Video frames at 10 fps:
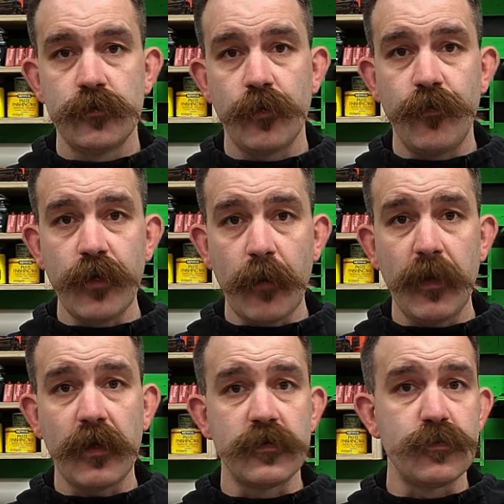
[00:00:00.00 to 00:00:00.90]
So if you're not
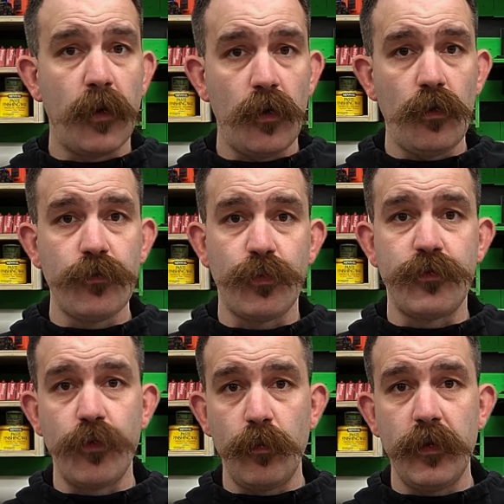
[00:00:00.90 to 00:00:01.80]
making small holes with
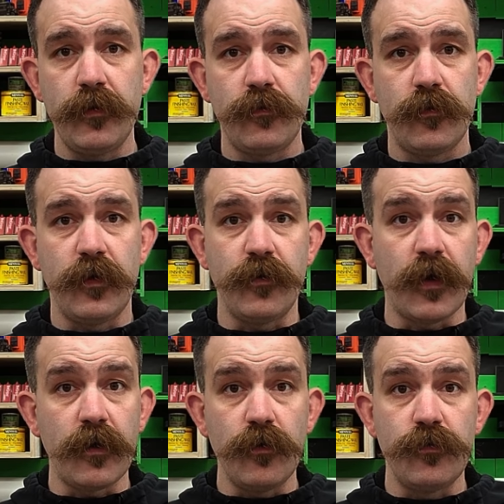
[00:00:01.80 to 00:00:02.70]
drill bits and you're
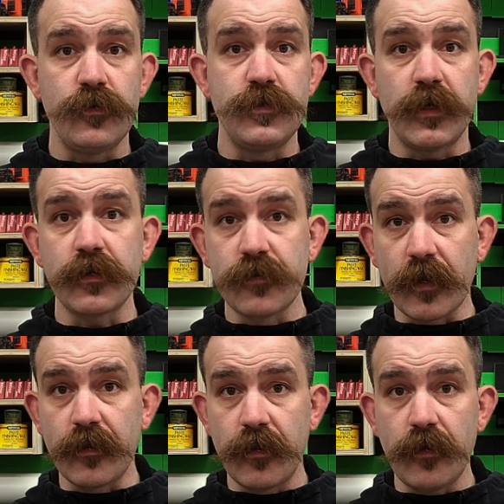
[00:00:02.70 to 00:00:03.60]
not using jigs
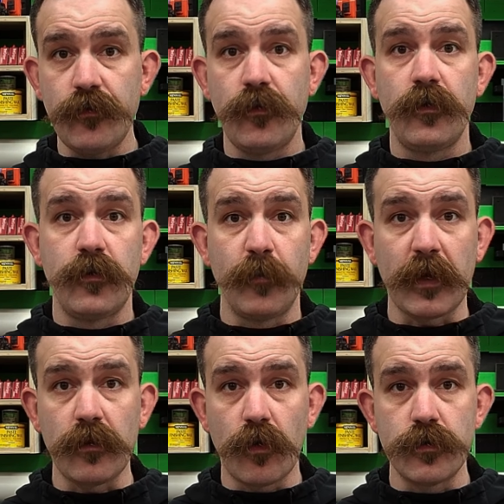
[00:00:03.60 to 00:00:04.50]
like this to
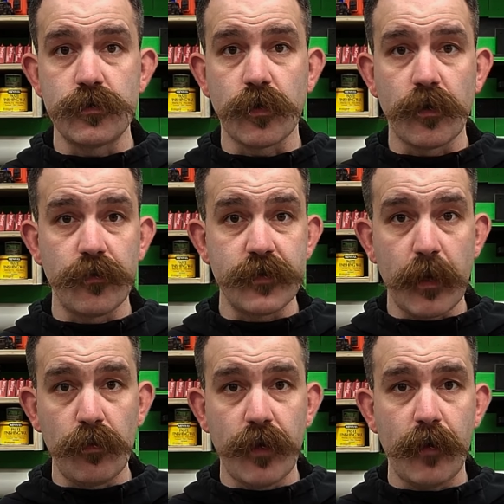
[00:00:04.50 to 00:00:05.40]
make large circular
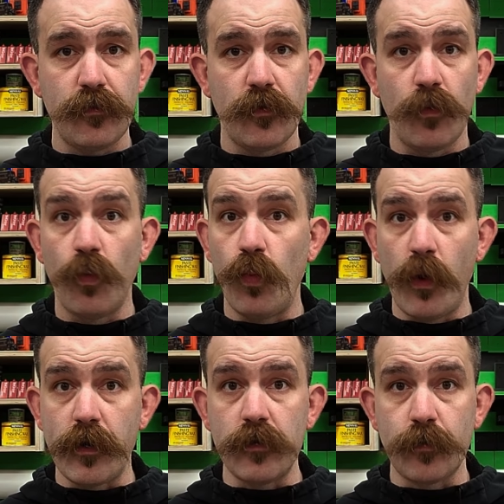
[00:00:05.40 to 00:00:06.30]
tabletops,
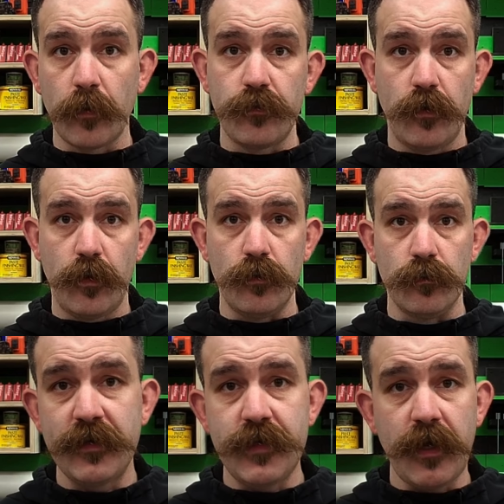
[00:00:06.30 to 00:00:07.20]
what are you supposed to do?
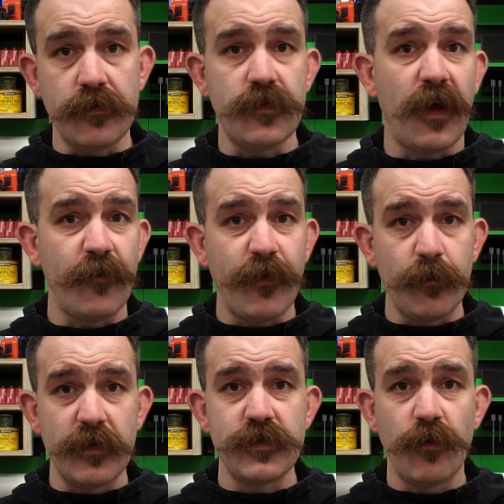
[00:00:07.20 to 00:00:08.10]
By chance, I
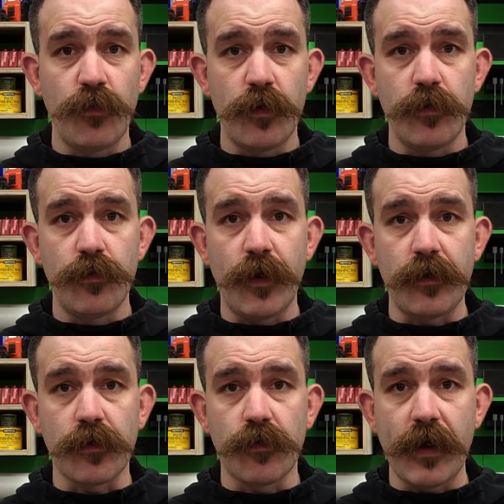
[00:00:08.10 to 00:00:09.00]
found myself wandering around
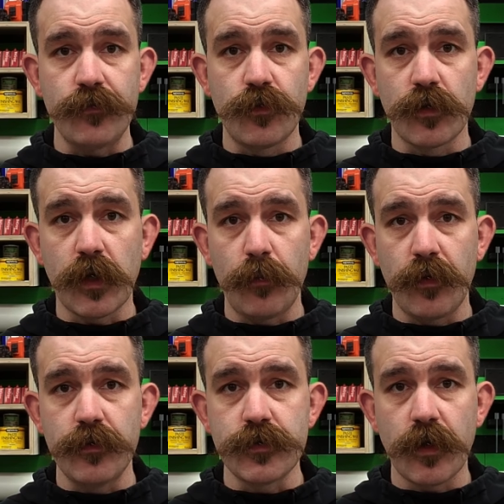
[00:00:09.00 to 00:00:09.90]
a craft store a couple
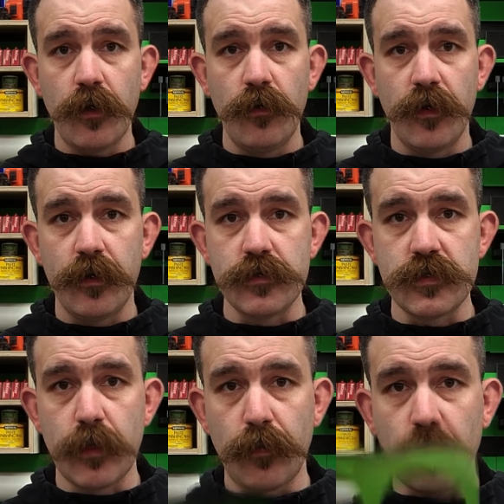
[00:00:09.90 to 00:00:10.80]
years ago and
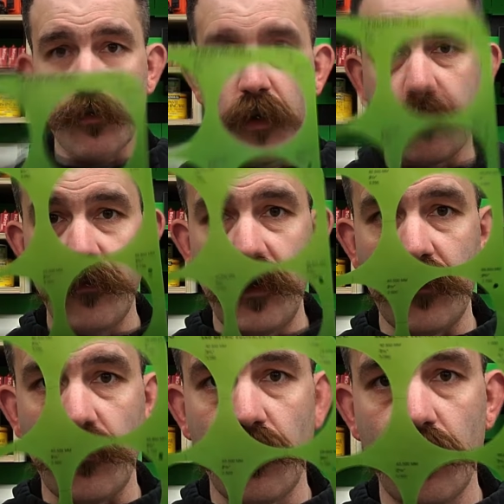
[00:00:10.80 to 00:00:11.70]
stumbled across
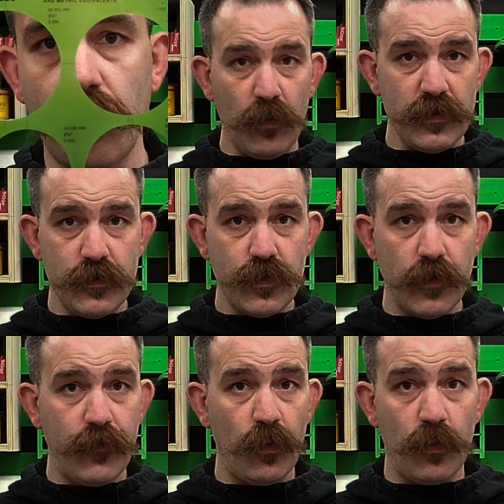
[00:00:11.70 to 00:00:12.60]
this. I wasn't sure
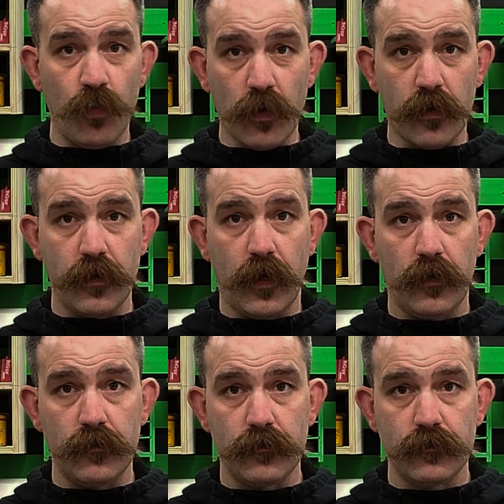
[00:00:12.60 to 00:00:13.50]
if it would work or not,